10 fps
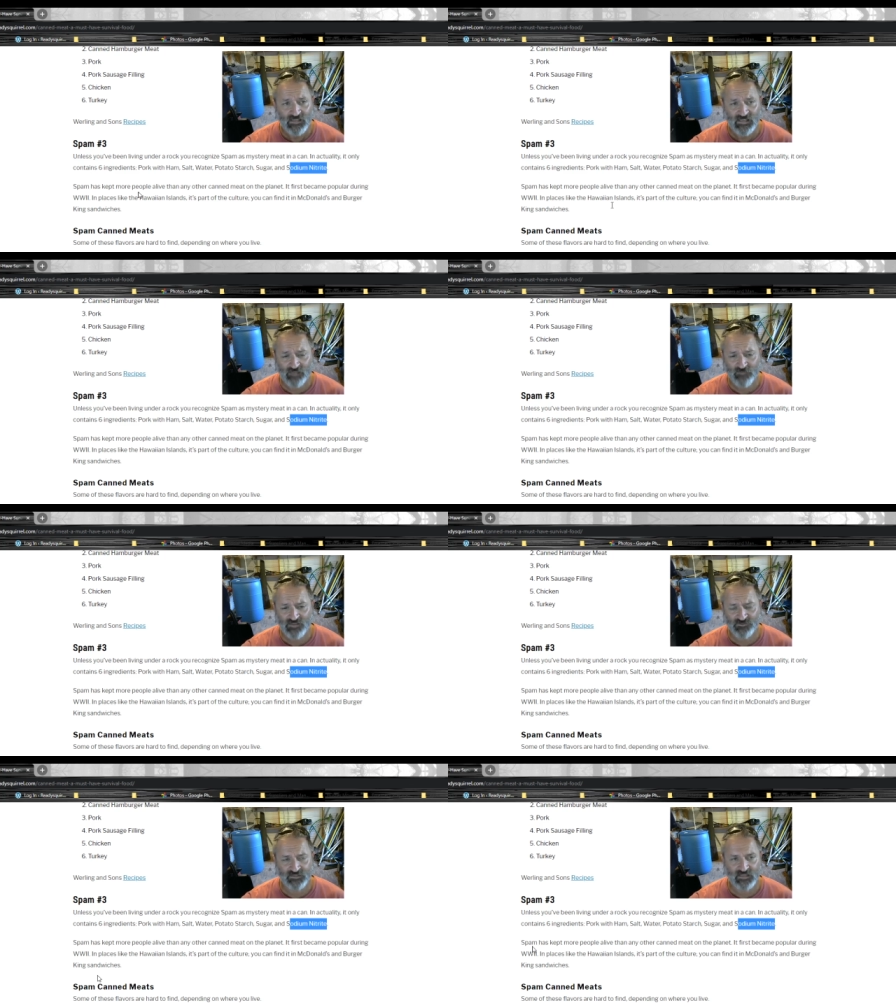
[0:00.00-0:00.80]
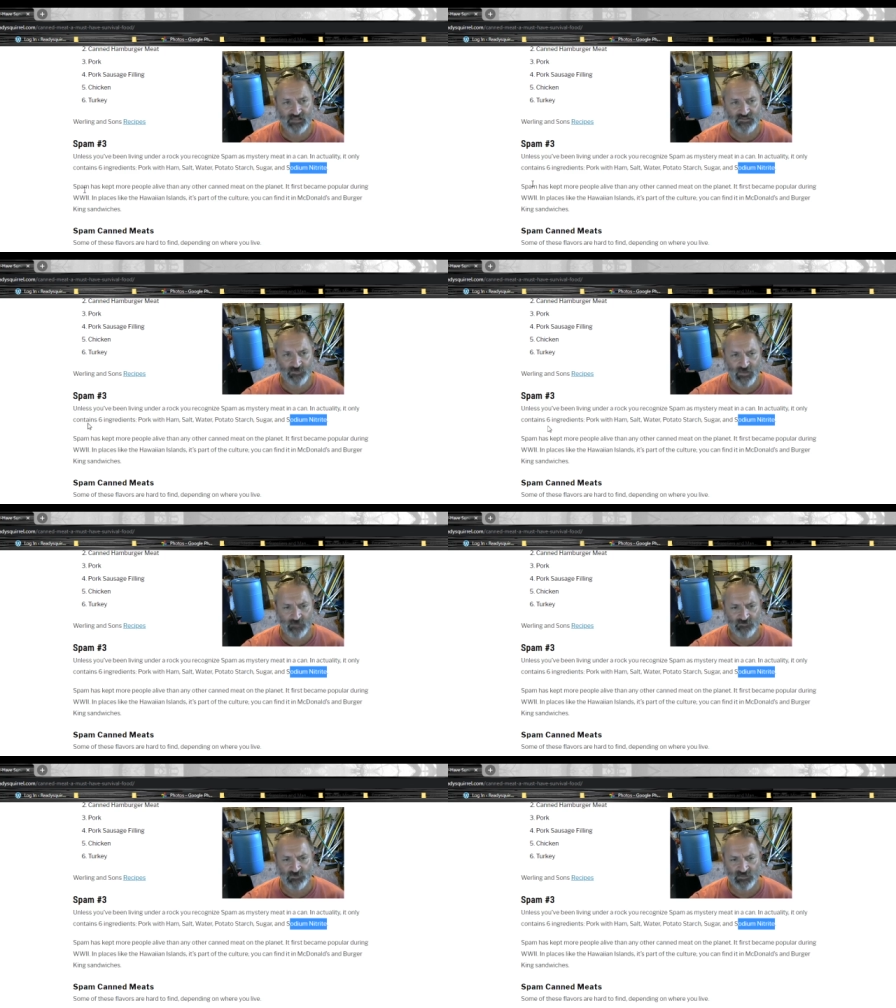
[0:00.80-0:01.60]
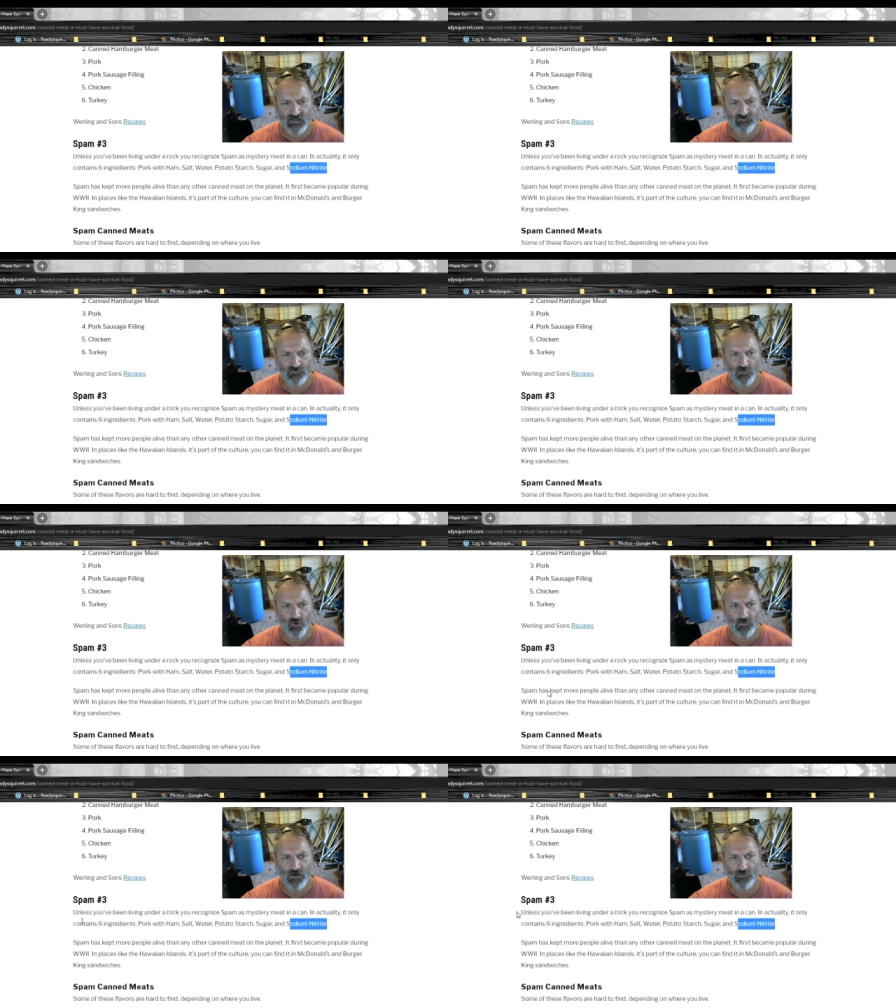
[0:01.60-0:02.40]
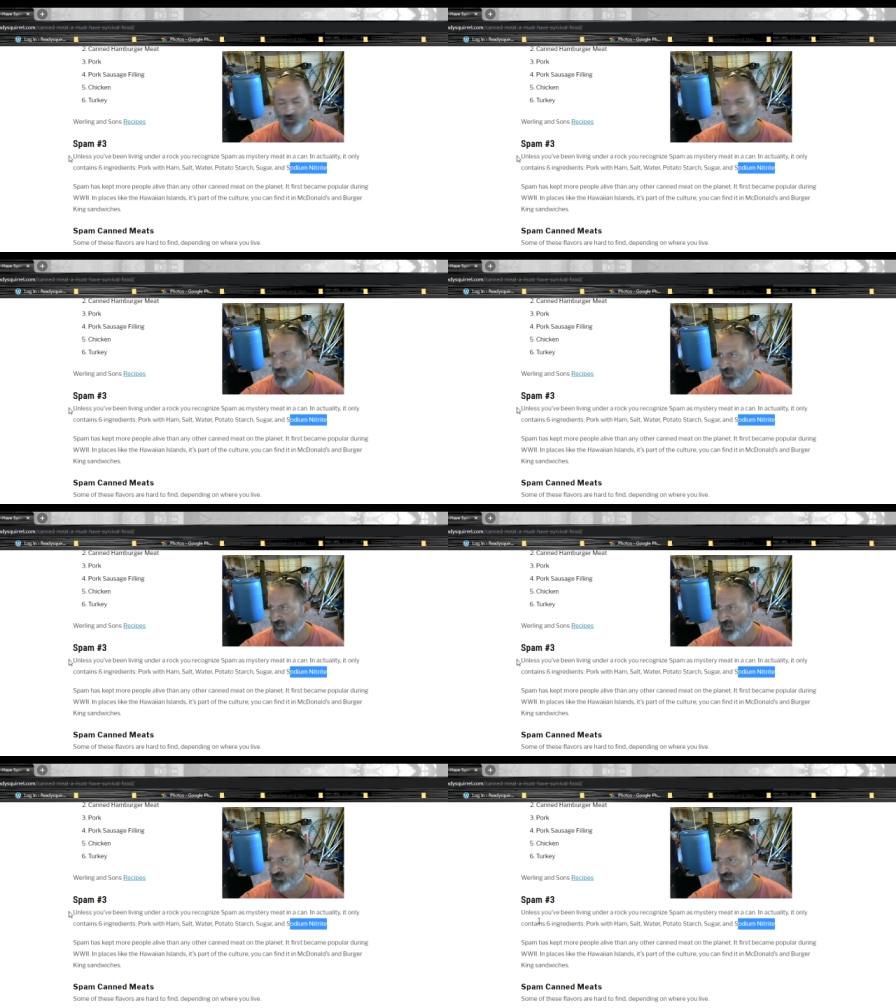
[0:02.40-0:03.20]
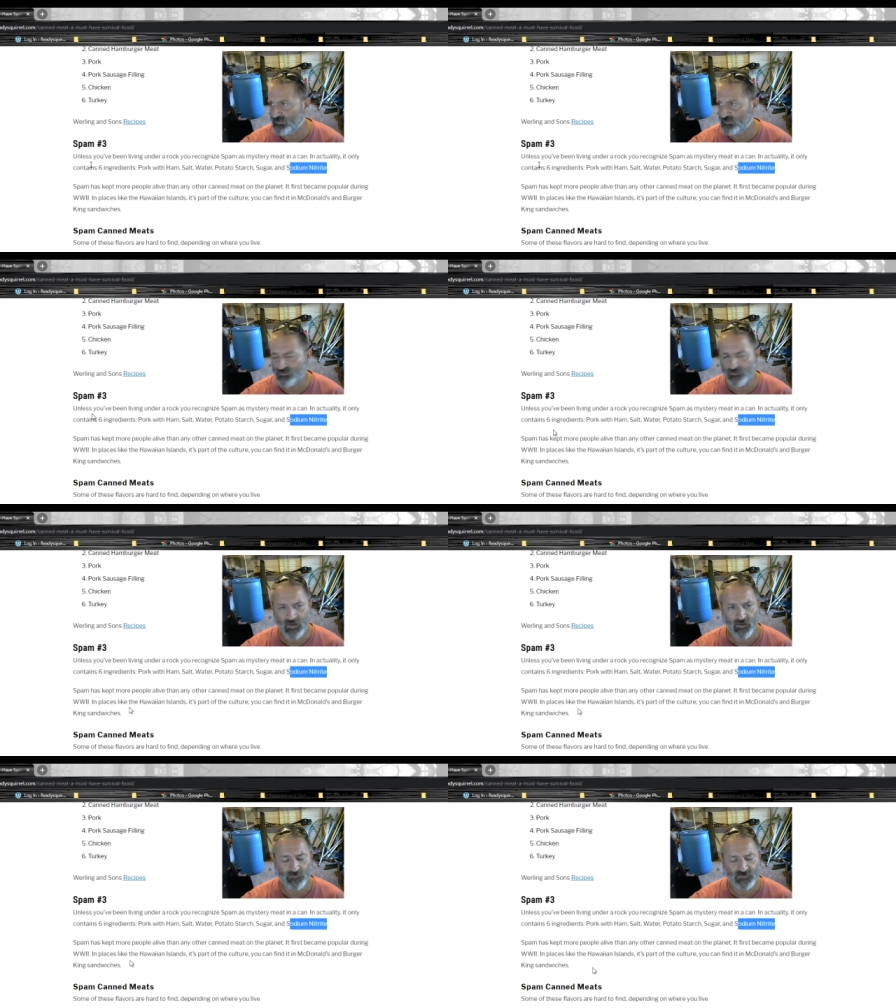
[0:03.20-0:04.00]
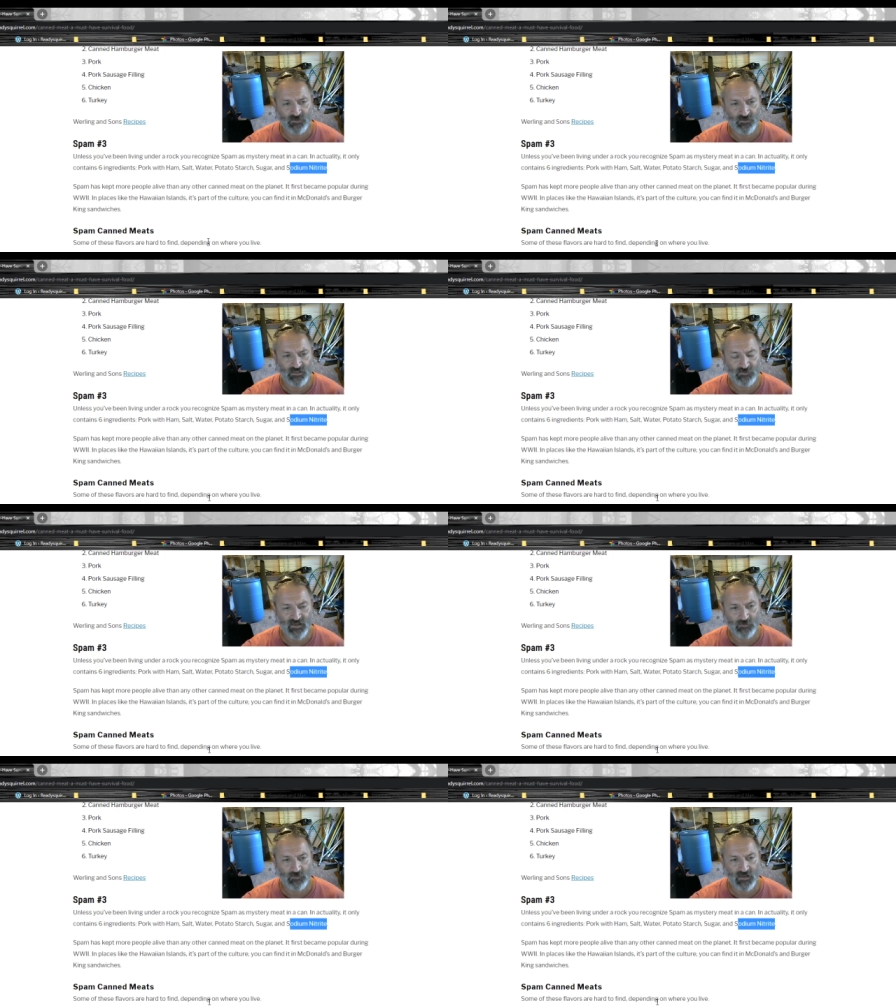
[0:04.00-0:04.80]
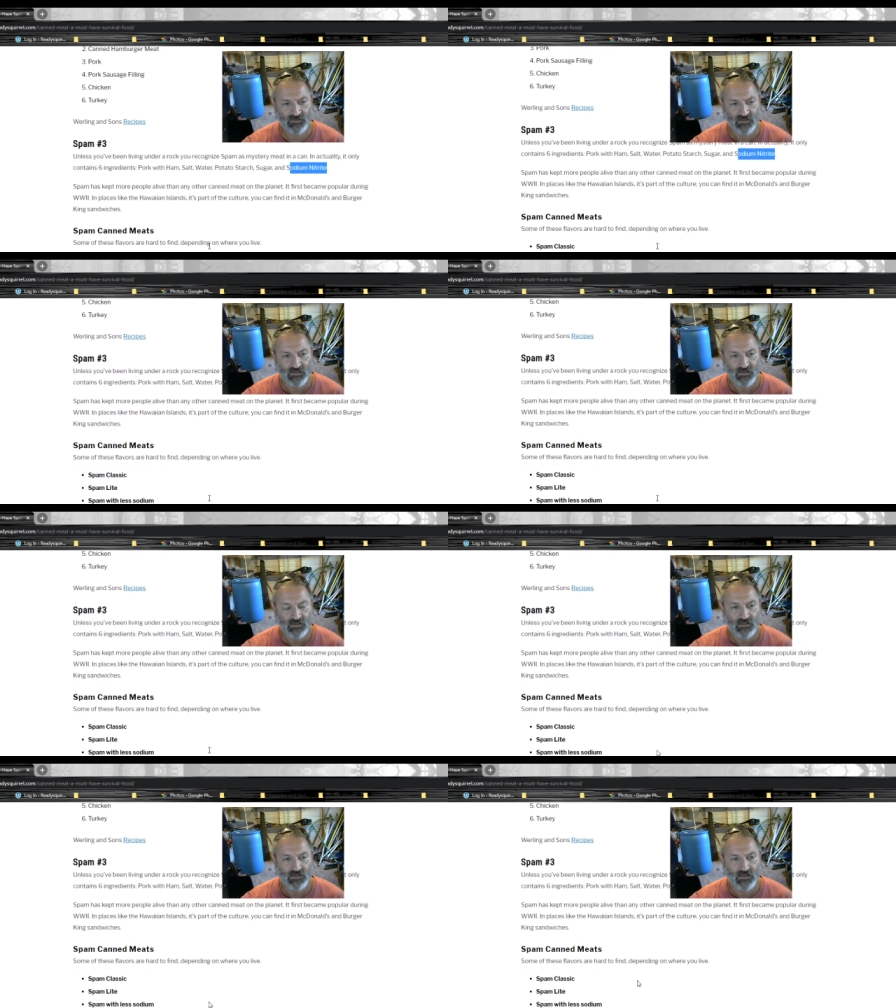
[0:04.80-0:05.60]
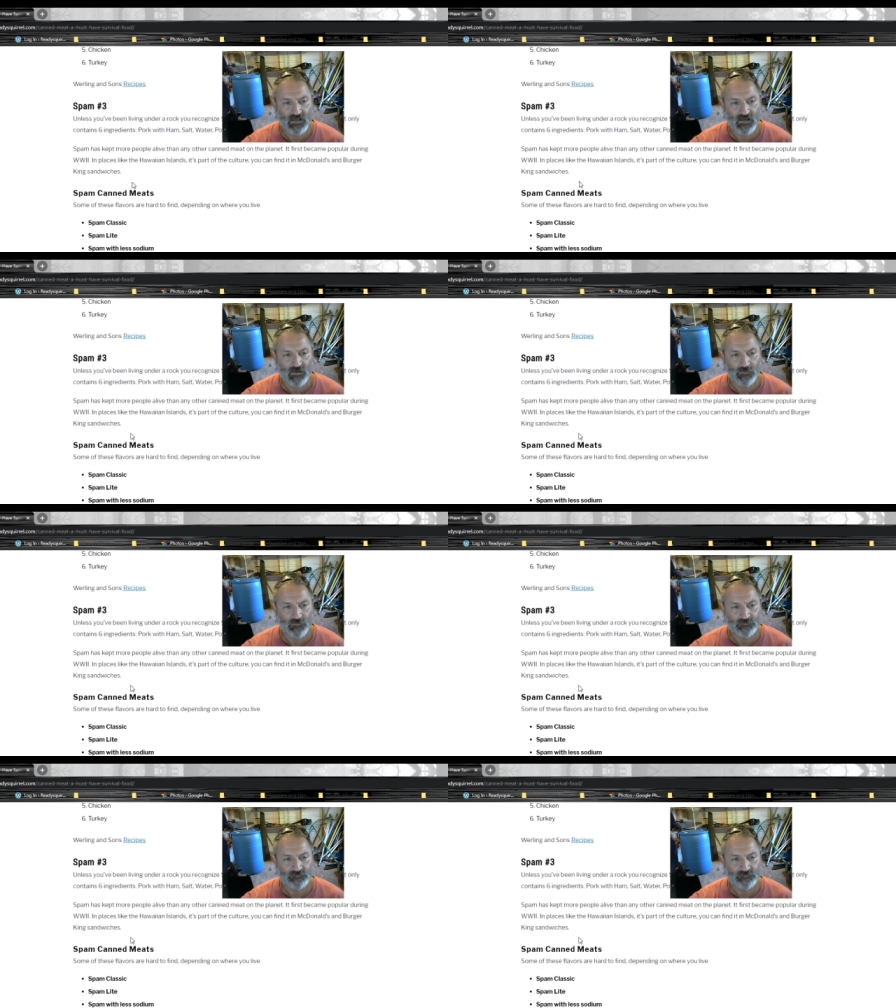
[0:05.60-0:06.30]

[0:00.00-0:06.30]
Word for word: And I've actually got spam split out from Hormel, but Hormel actually owns spam, so keep that in mind. Um,